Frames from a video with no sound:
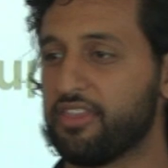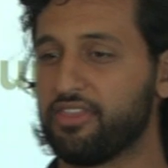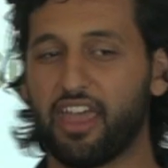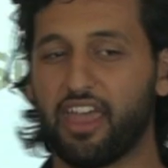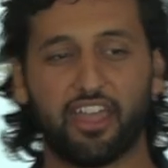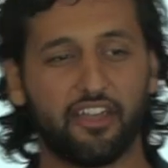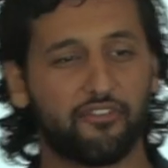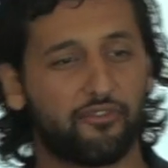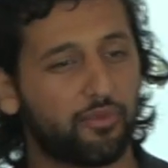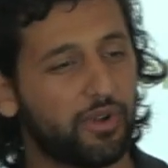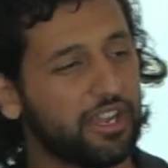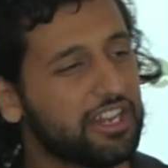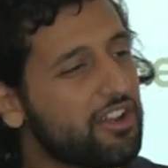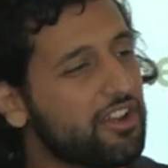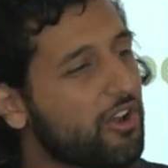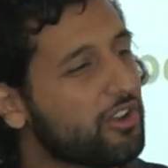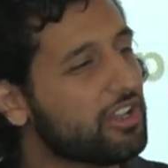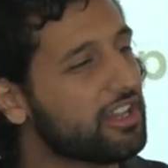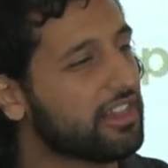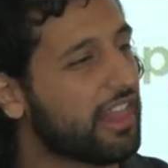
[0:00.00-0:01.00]
That if we
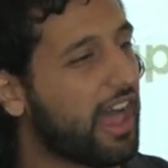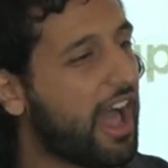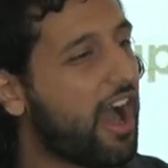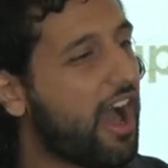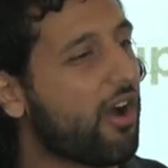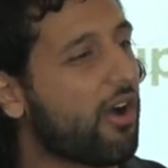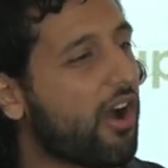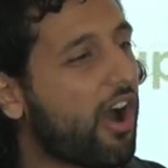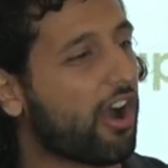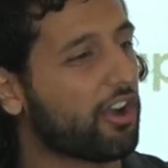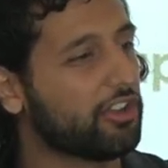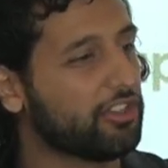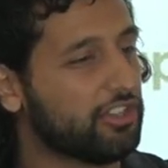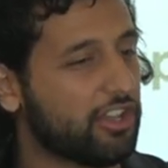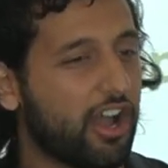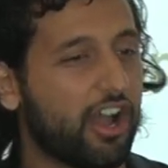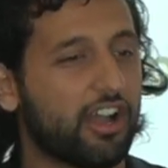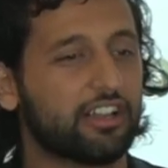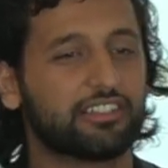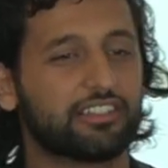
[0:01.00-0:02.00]
don't allow our
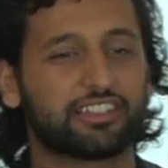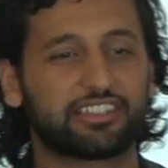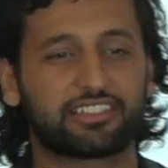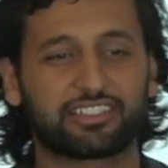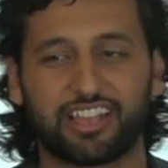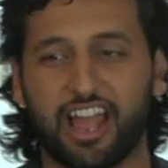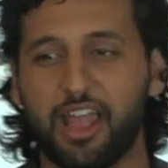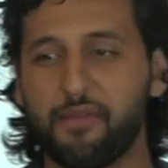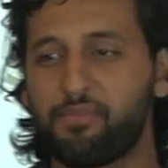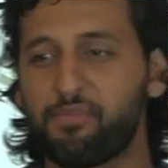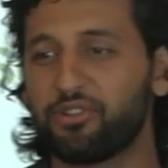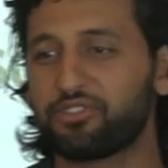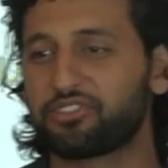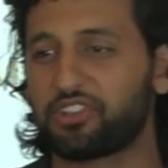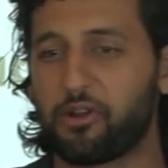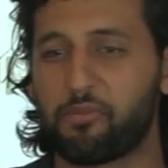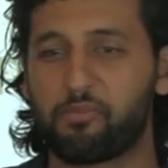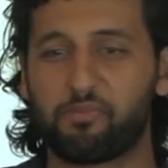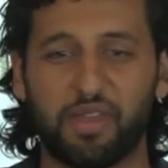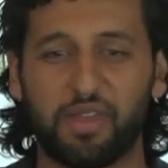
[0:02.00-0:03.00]
young disciples,
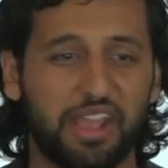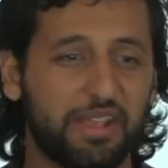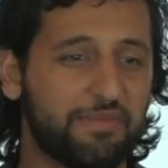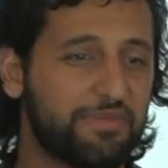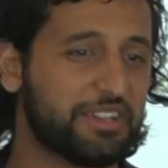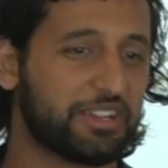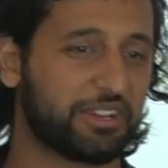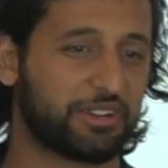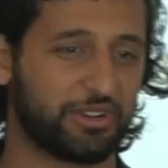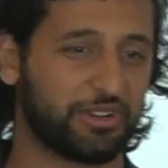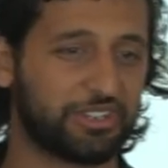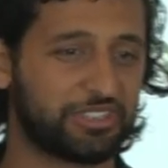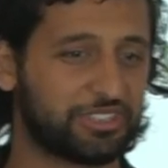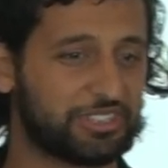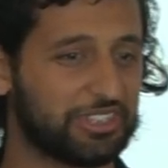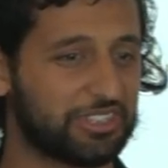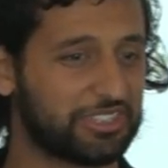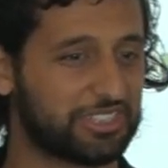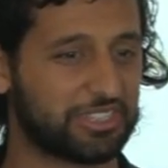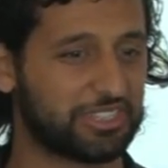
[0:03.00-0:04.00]
our baby
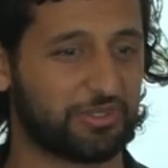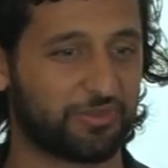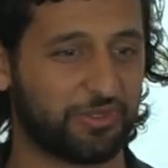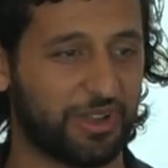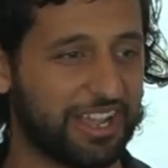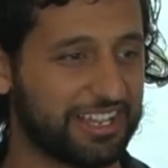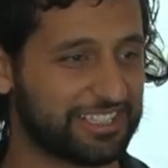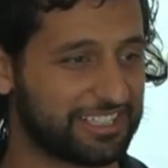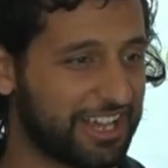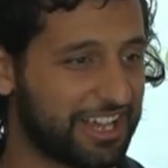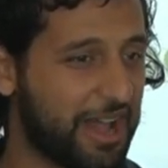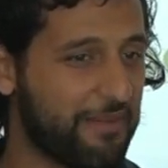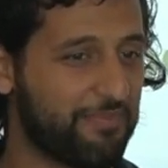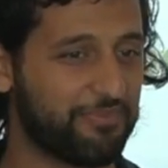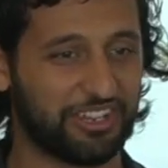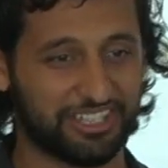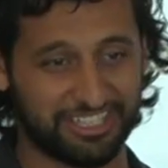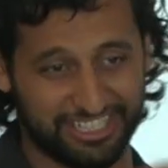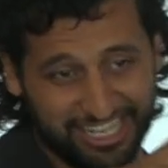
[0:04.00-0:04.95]
Christians to raise up, the